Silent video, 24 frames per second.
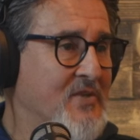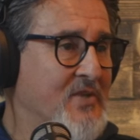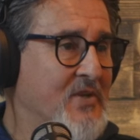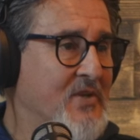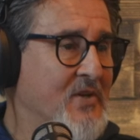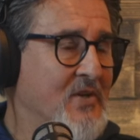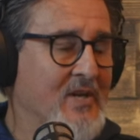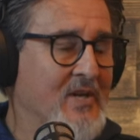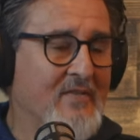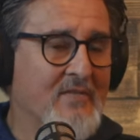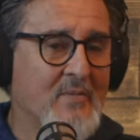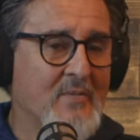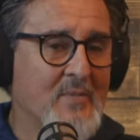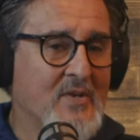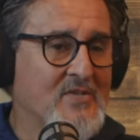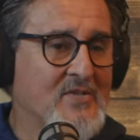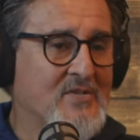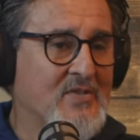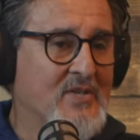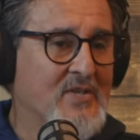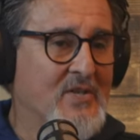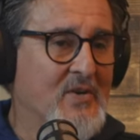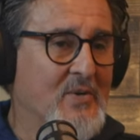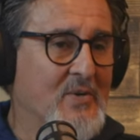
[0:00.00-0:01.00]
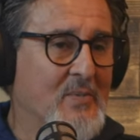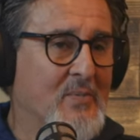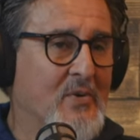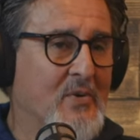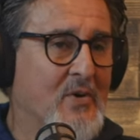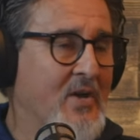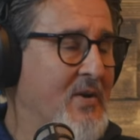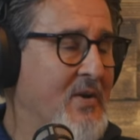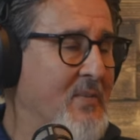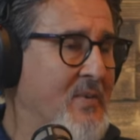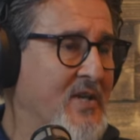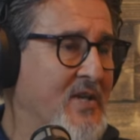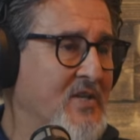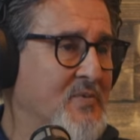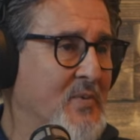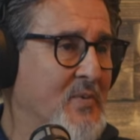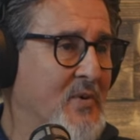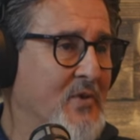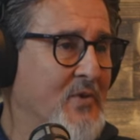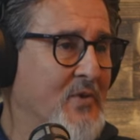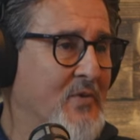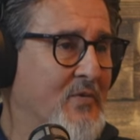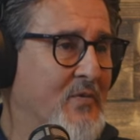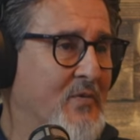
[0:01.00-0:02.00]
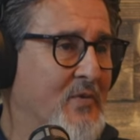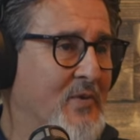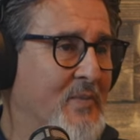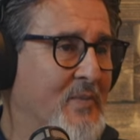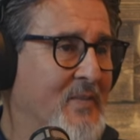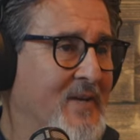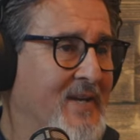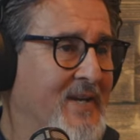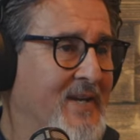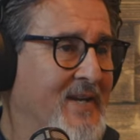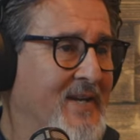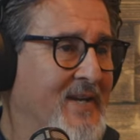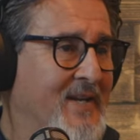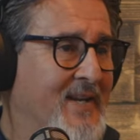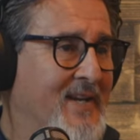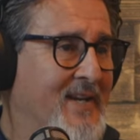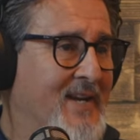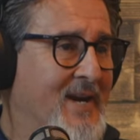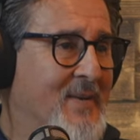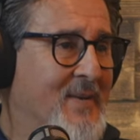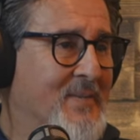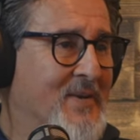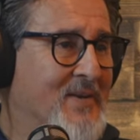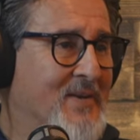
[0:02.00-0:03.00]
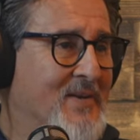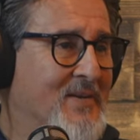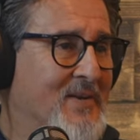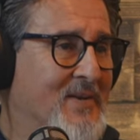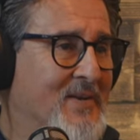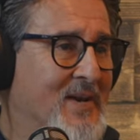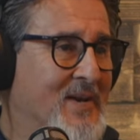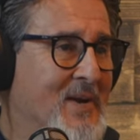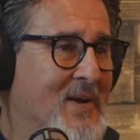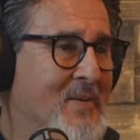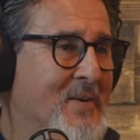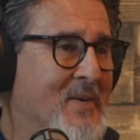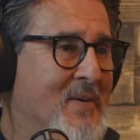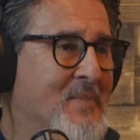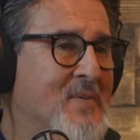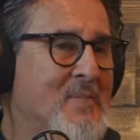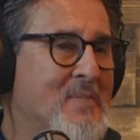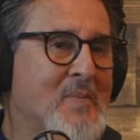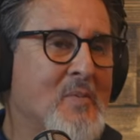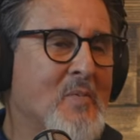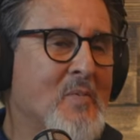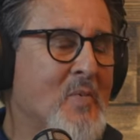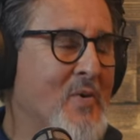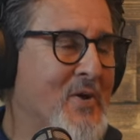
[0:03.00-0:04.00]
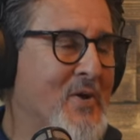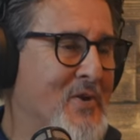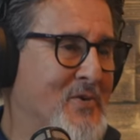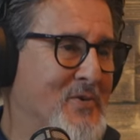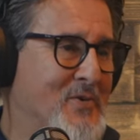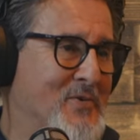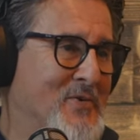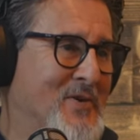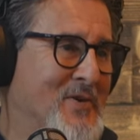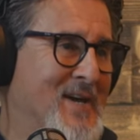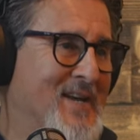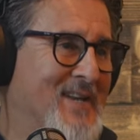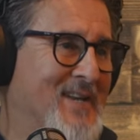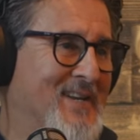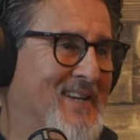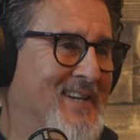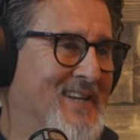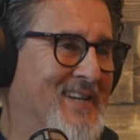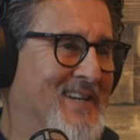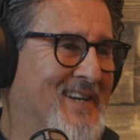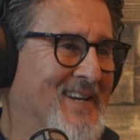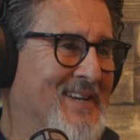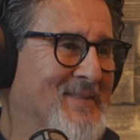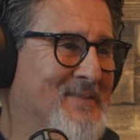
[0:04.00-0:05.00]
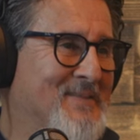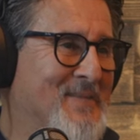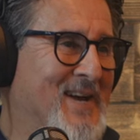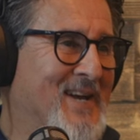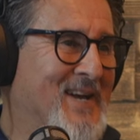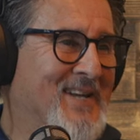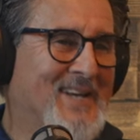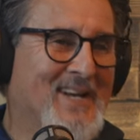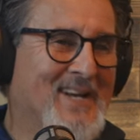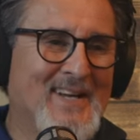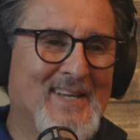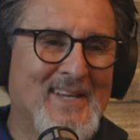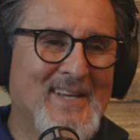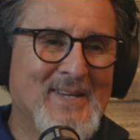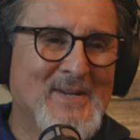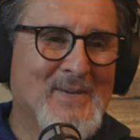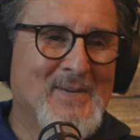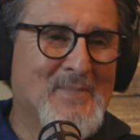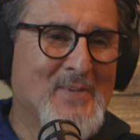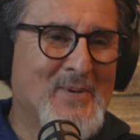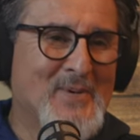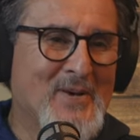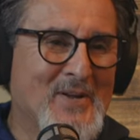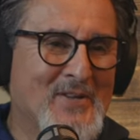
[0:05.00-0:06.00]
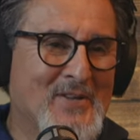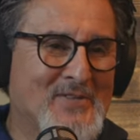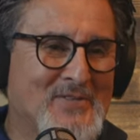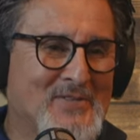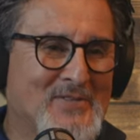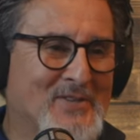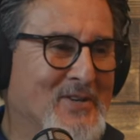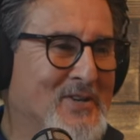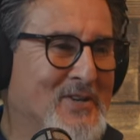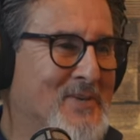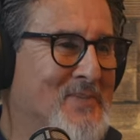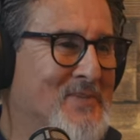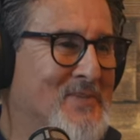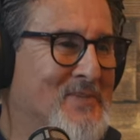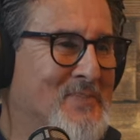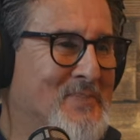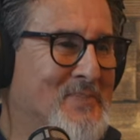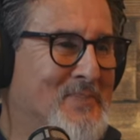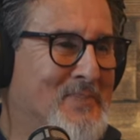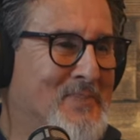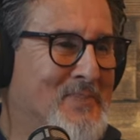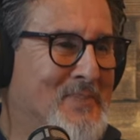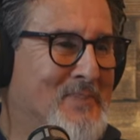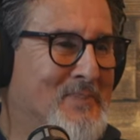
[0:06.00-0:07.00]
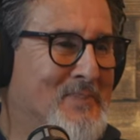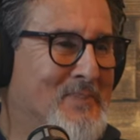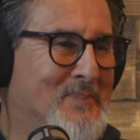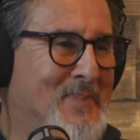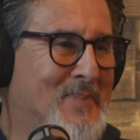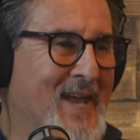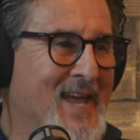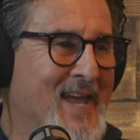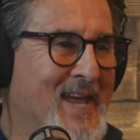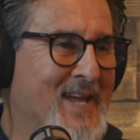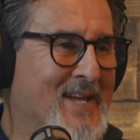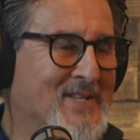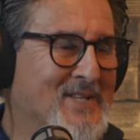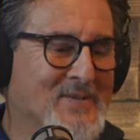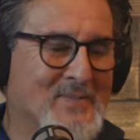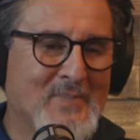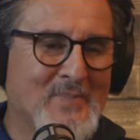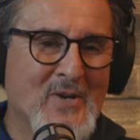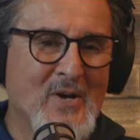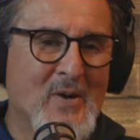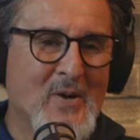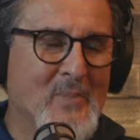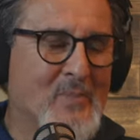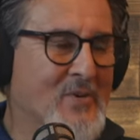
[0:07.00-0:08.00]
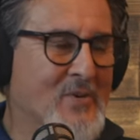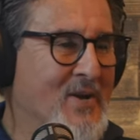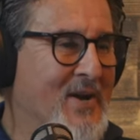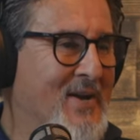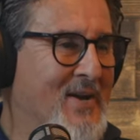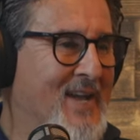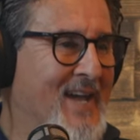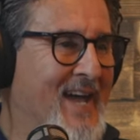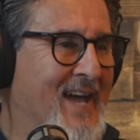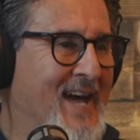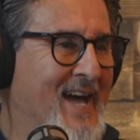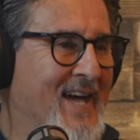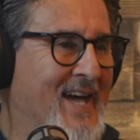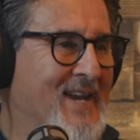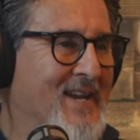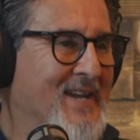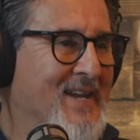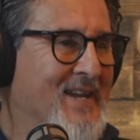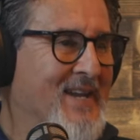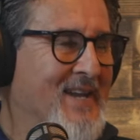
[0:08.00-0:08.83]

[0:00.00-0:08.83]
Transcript: of the year, 11 months of the year and put on a baseball uniform. Yeah. I mean, how, how many people want to do that? I, I, I get to put on stirrups, pants, belt, put on a hat,